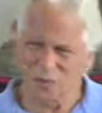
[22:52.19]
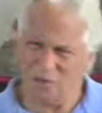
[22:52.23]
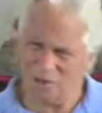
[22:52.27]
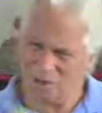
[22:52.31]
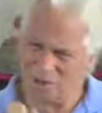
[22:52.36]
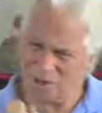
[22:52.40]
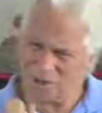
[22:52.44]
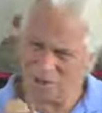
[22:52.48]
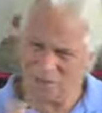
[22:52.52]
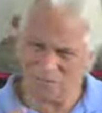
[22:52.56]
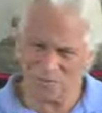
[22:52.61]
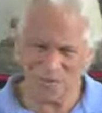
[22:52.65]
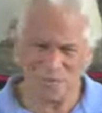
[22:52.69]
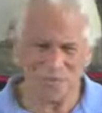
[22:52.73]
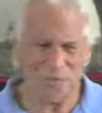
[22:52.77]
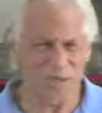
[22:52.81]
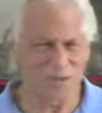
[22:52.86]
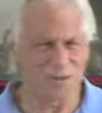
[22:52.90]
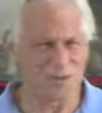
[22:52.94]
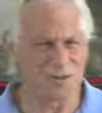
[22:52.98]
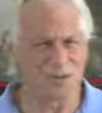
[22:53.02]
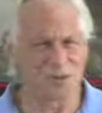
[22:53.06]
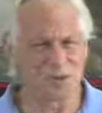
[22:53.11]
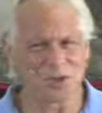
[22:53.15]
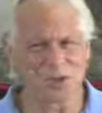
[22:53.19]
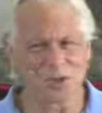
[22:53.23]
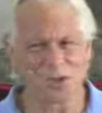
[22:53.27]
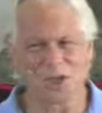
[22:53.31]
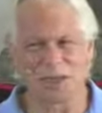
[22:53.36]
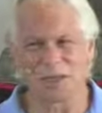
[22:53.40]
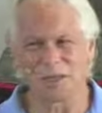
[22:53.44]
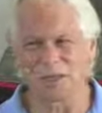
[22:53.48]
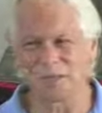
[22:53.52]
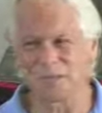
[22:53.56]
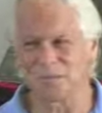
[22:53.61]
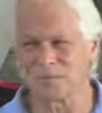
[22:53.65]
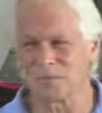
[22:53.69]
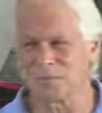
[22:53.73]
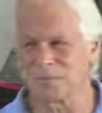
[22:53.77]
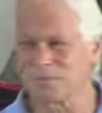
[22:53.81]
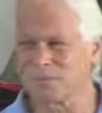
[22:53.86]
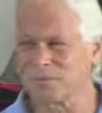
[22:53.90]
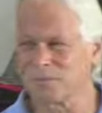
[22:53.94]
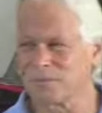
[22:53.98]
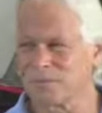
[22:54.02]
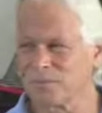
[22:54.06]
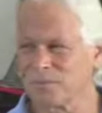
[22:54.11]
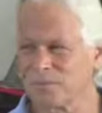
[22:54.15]
We don't have to make them
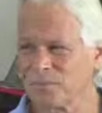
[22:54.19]
ashamed.